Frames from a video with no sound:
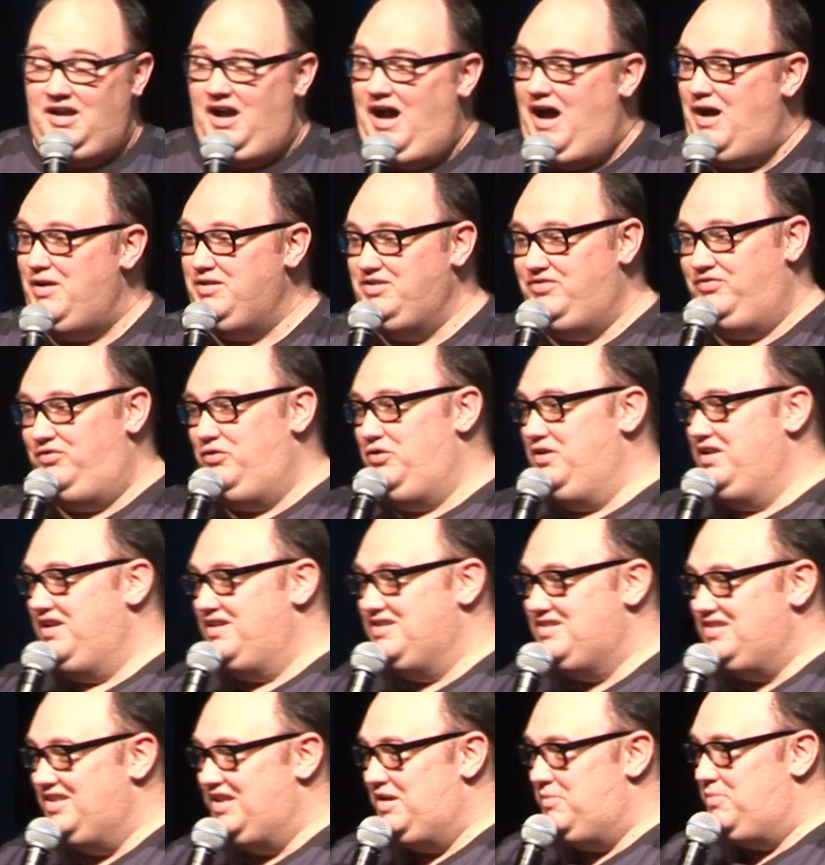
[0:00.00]
I was falling
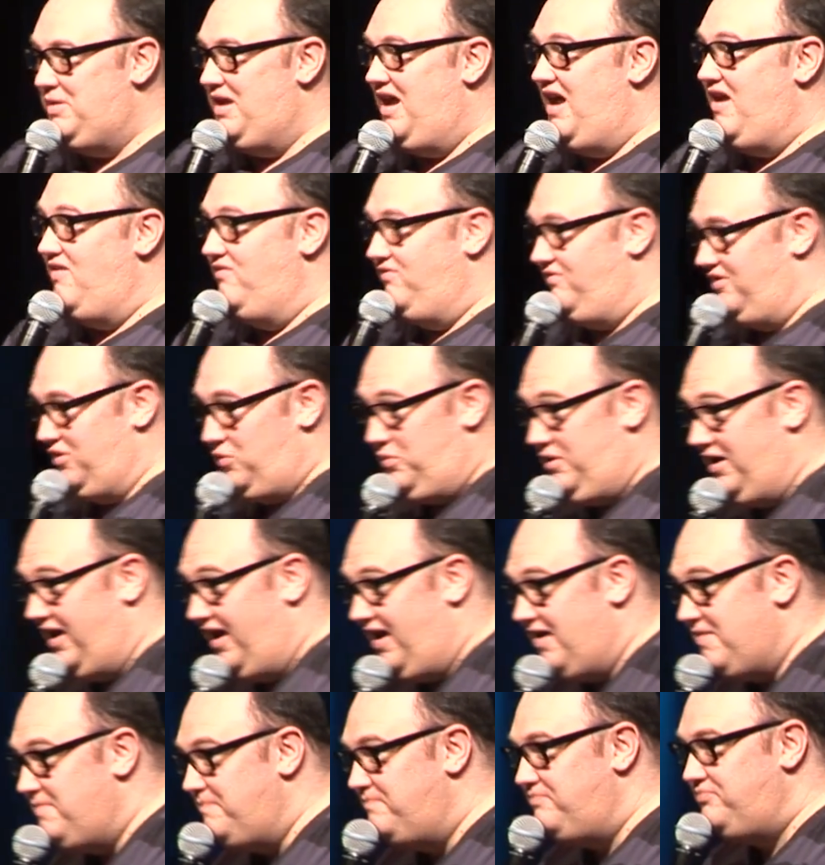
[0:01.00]
asleep
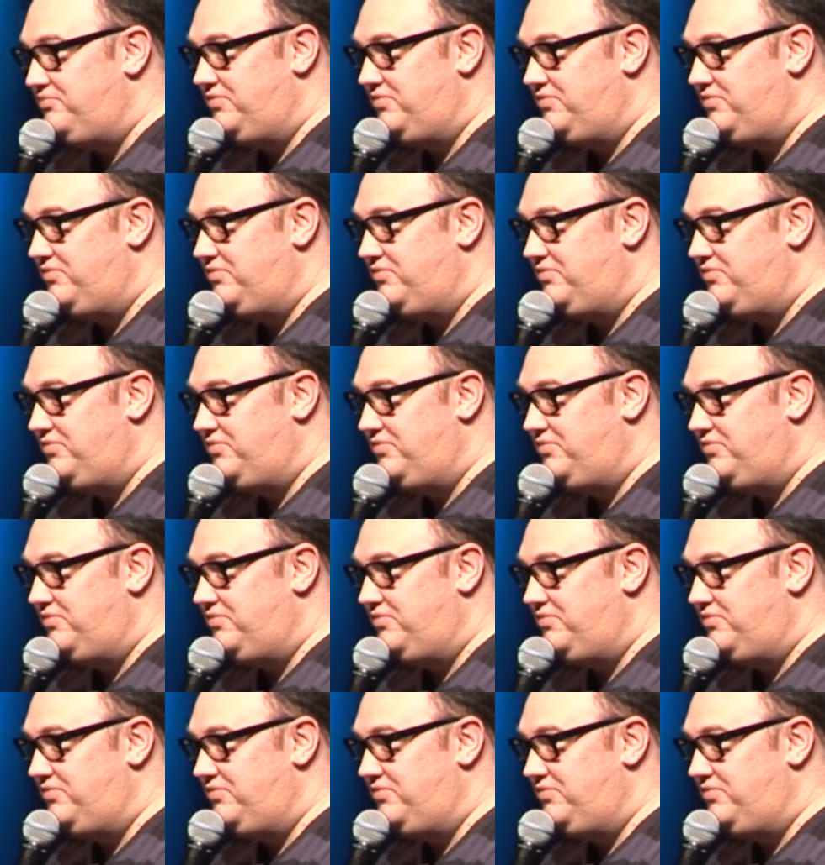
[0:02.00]
everywhere.